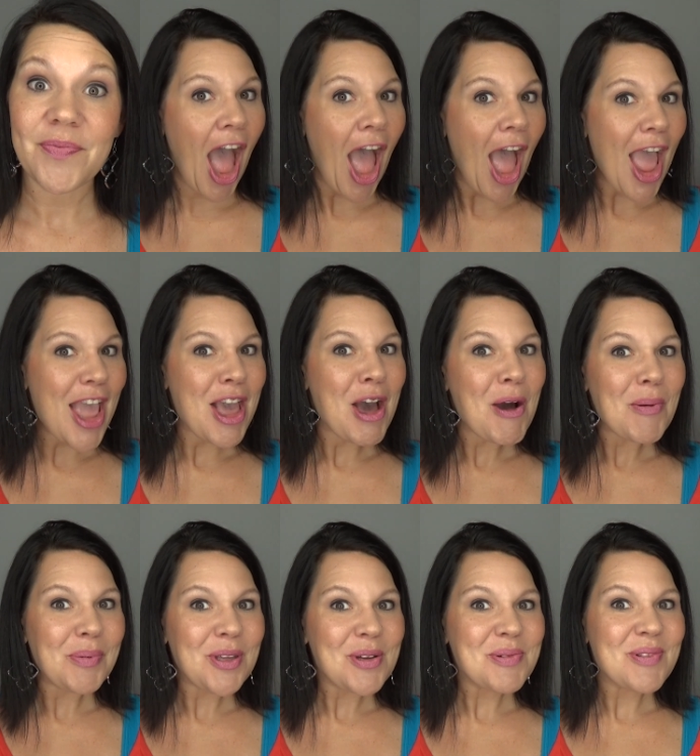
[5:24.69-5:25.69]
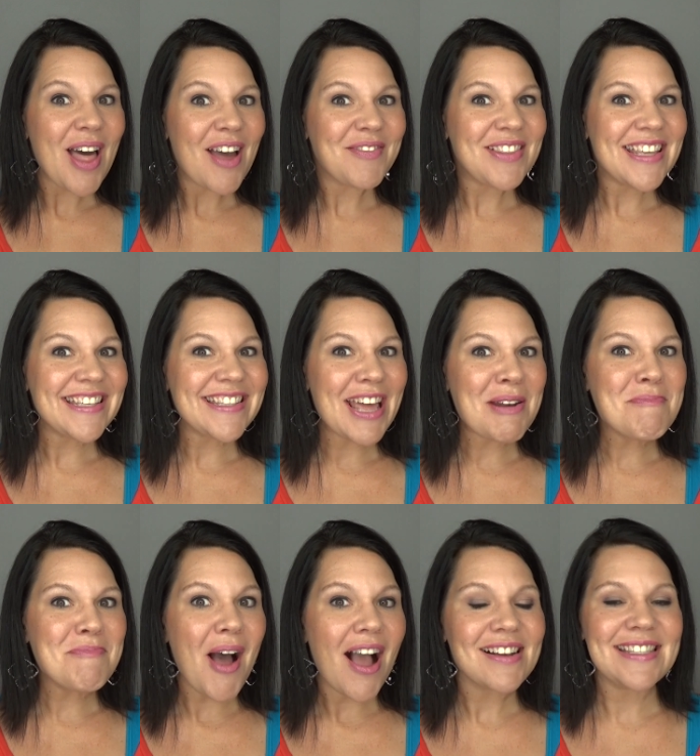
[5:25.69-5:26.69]
I hope you loved this
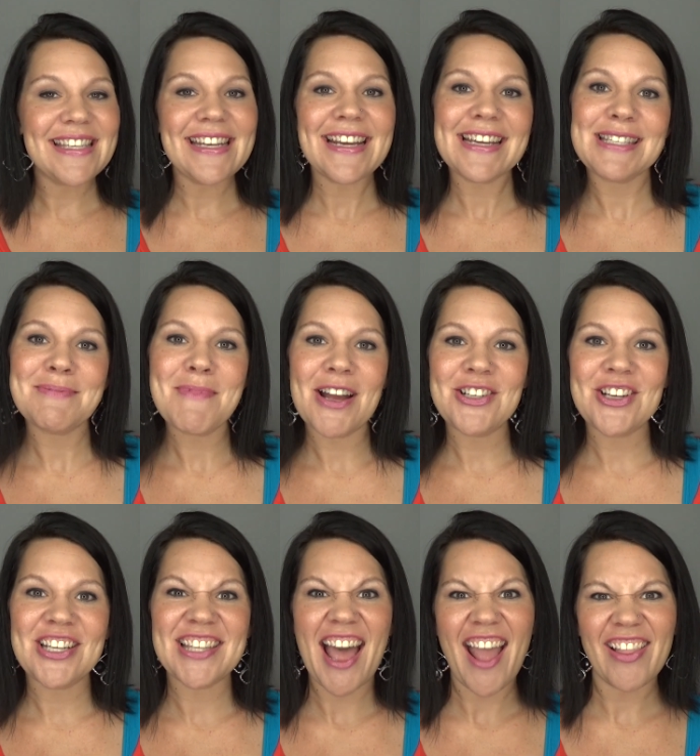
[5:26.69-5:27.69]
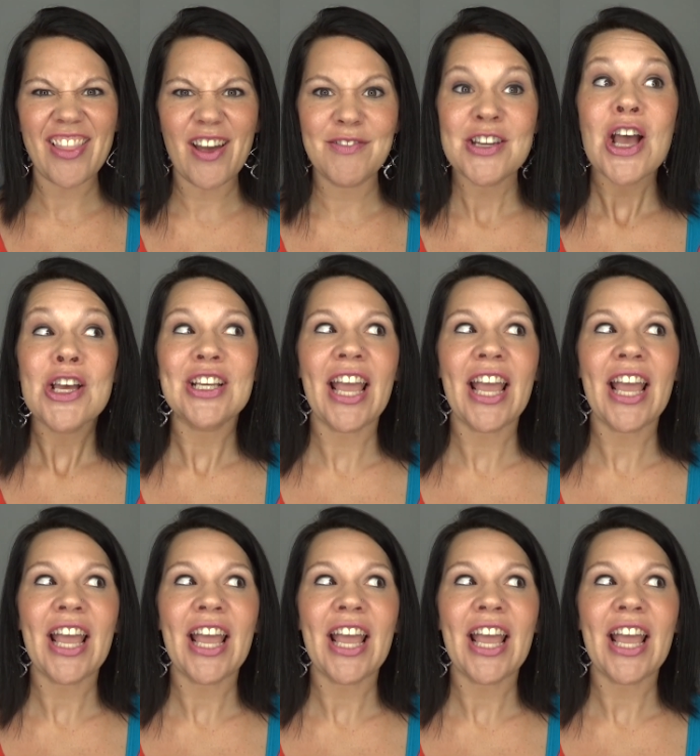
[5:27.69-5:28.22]
unboxing as much as I loved